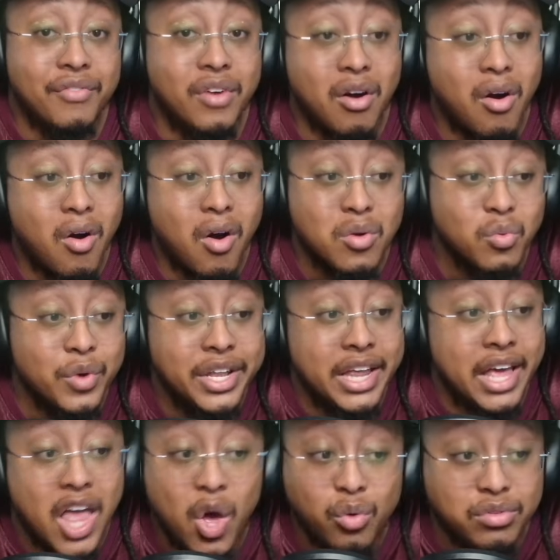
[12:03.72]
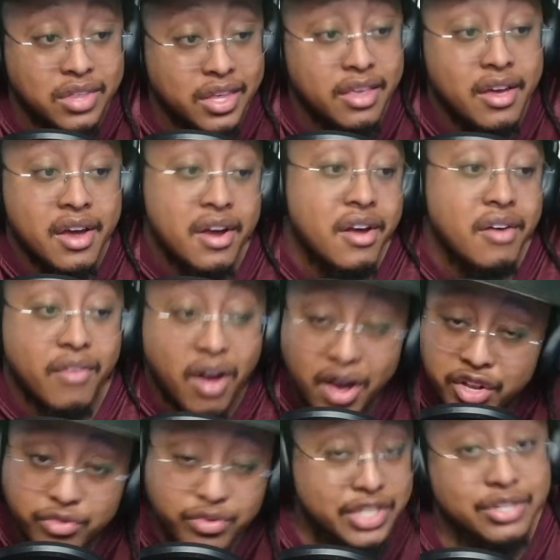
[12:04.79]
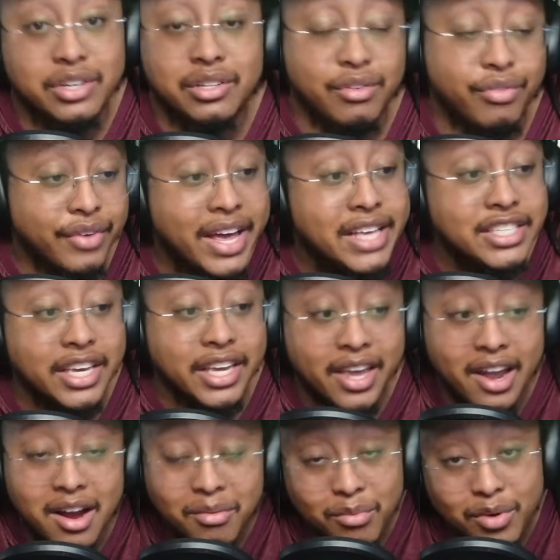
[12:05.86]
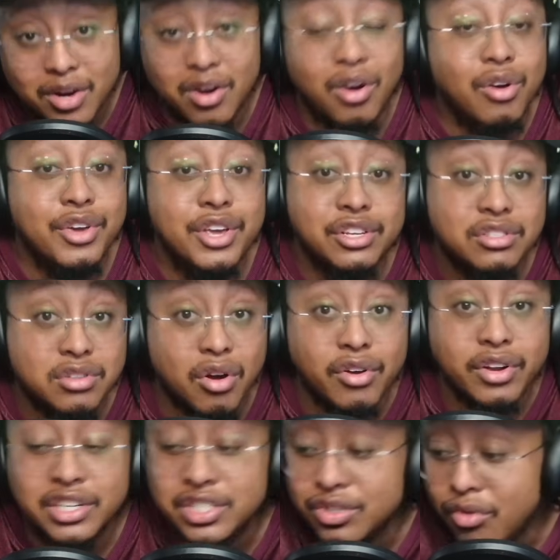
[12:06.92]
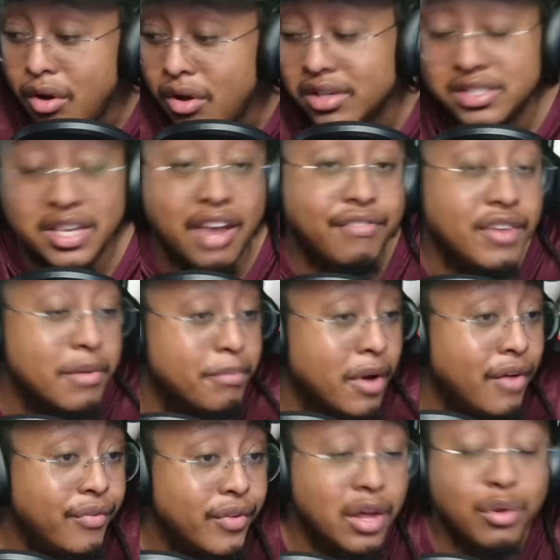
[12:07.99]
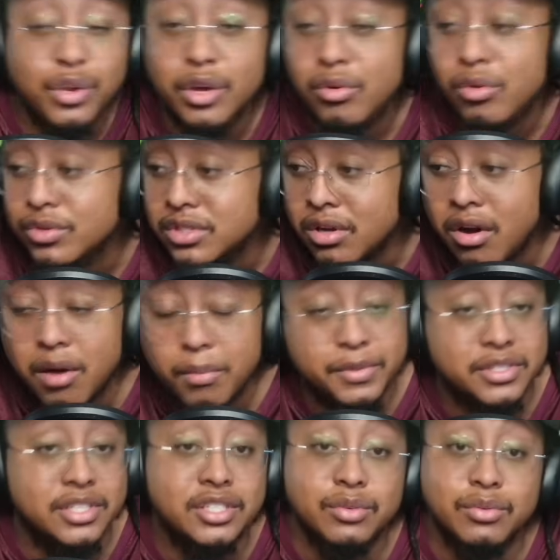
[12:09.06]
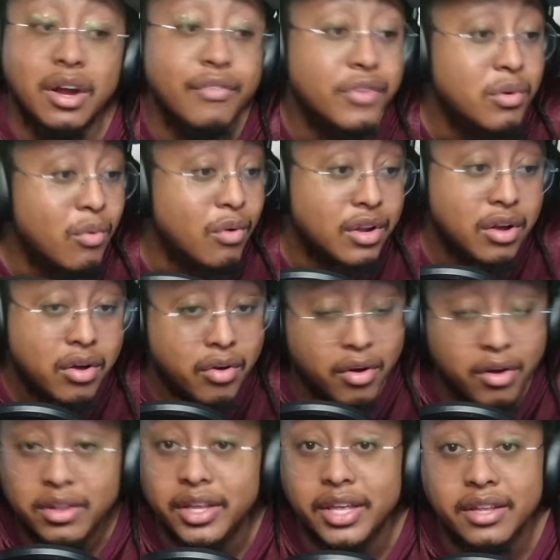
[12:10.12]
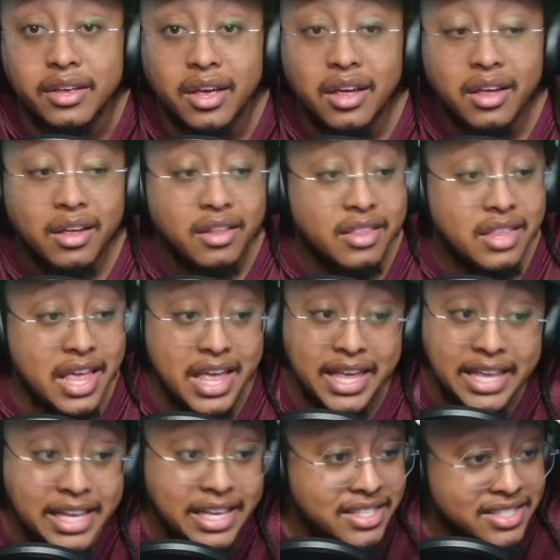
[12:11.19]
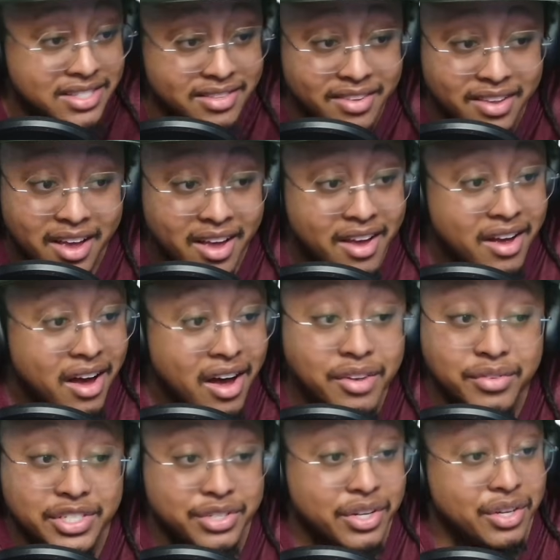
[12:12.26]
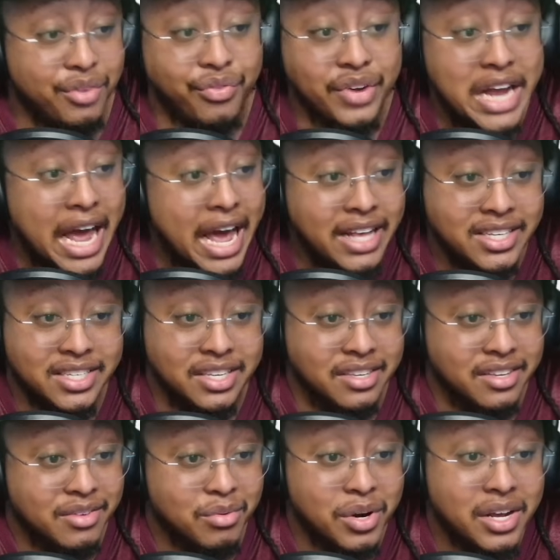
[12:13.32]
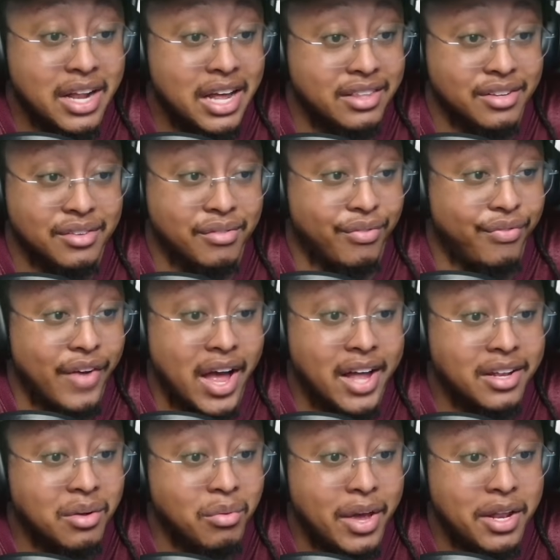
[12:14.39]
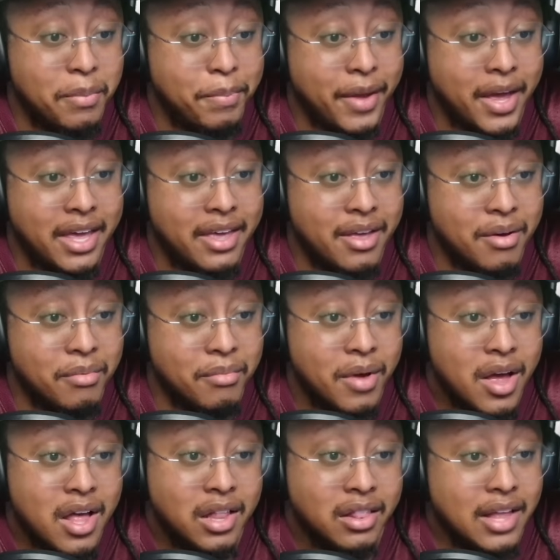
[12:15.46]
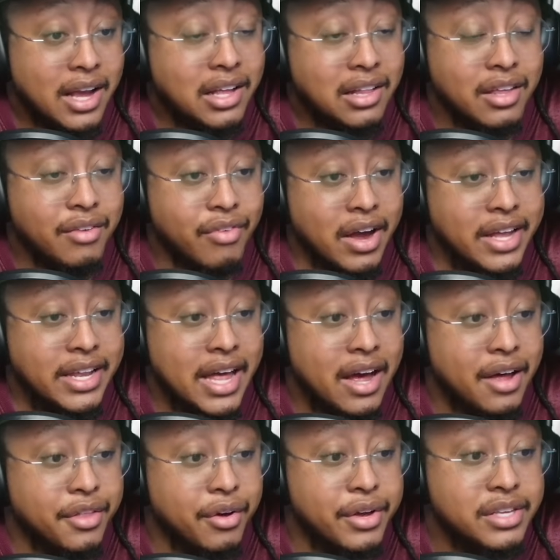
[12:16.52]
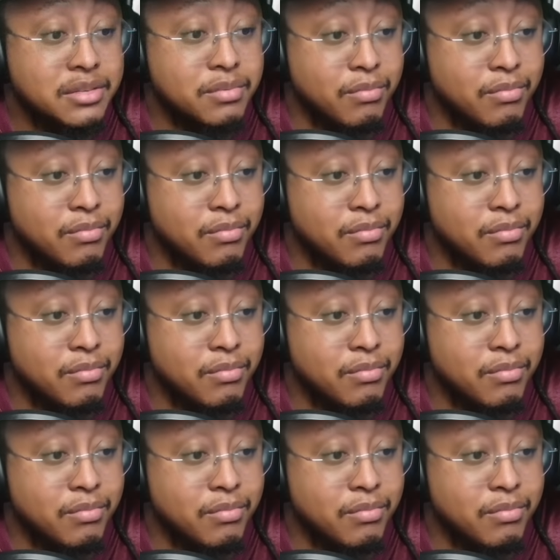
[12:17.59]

guard when healthy, unrestricted free agent. Cameron Curl, your starting strong safety, Buffalo Nickel, star position, whatever you want to call it. He's unrestricted free agent. We're going to have to find a way to pay him. Luckily, right now, though, his